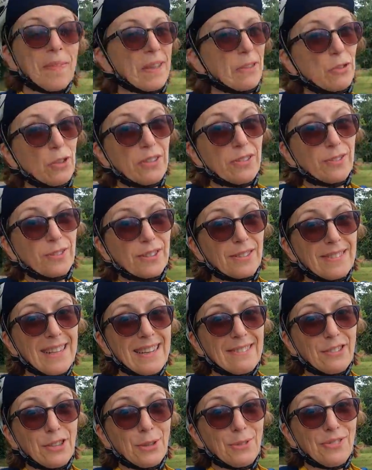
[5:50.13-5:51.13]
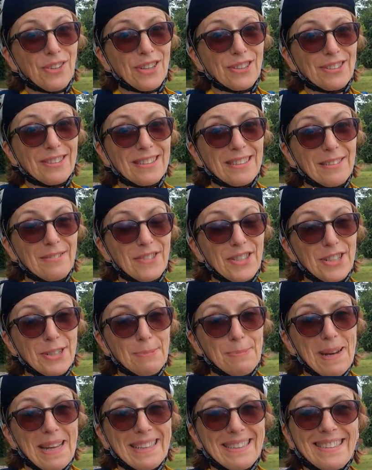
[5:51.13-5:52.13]
try not to go down too fast in the
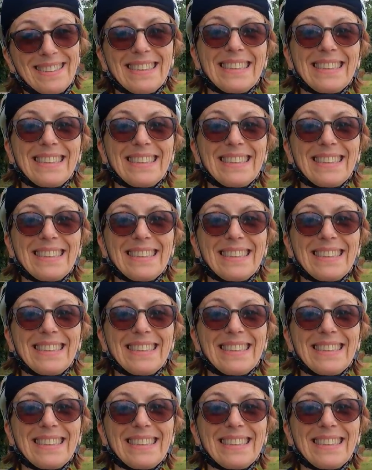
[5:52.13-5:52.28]
first place.